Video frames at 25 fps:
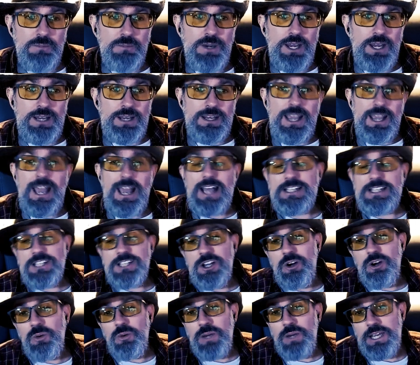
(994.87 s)
But
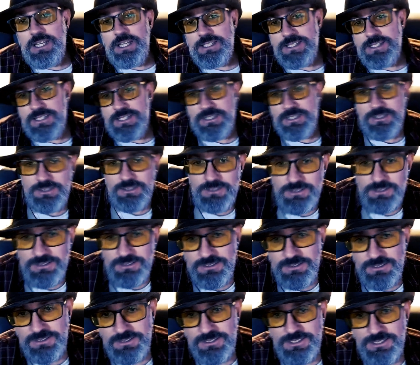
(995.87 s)
as always,
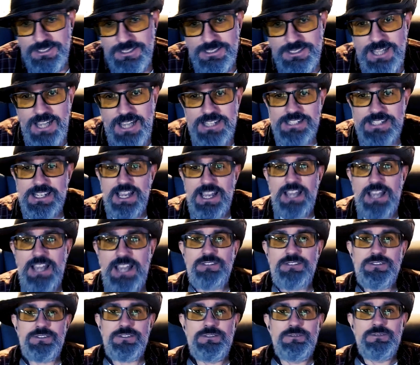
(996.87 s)
stay
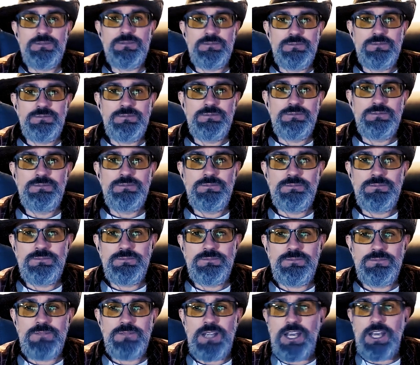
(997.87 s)
safe
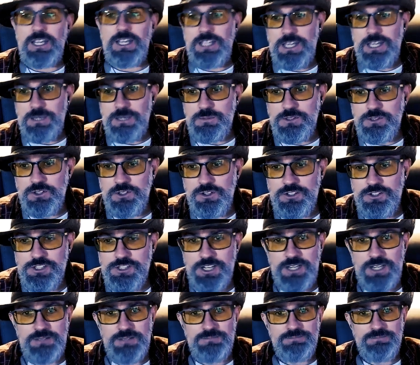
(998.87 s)
and keep
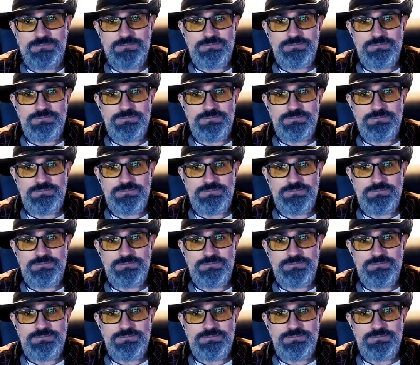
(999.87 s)
searching.